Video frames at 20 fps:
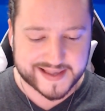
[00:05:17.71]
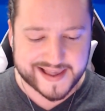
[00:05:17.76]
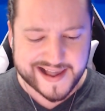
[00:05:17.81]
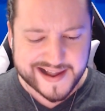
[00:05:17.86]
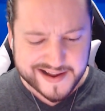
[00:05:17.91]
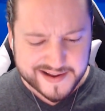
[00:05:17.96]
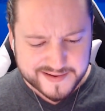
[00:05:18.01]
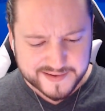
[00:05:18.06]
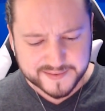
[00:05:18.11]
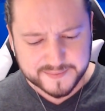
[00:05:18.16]

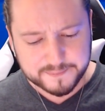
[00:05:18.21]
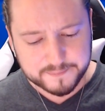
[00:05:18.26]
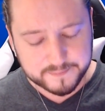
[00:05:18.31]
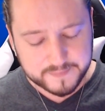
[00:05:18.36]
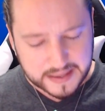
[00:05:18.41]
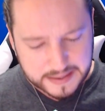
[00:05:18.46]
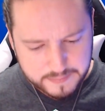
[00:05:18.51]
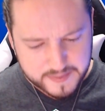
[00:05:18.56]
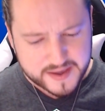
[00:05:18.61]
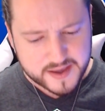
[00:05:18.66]
Ah,
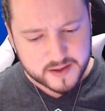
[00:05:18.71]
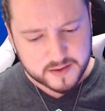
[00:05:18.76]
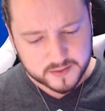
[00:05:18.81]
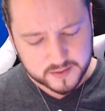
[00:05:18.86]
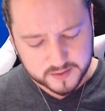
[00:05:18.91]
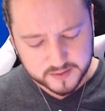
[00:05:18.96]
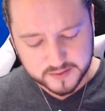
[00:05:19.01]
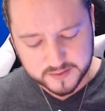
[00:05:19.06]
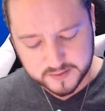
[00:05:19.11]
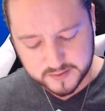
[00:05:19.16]
maybe.
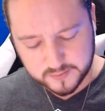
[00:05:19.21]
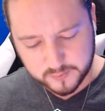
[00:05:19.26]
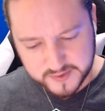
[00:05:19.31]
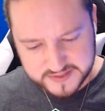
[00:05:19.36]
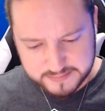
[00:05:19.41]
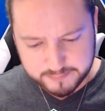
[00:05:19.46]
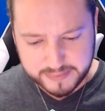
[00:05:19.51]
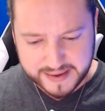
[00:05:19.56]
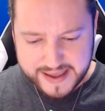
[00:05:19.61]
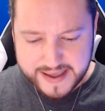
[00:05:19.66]

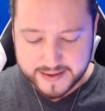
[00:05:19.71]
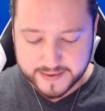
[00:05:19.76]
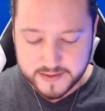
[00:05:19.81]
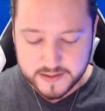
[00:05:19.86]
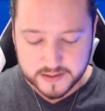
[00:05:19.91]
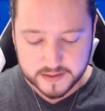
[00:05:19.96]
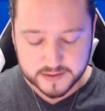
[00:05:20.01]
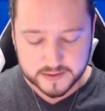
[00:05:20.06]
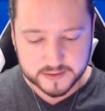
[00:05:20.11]
Wasn't bad.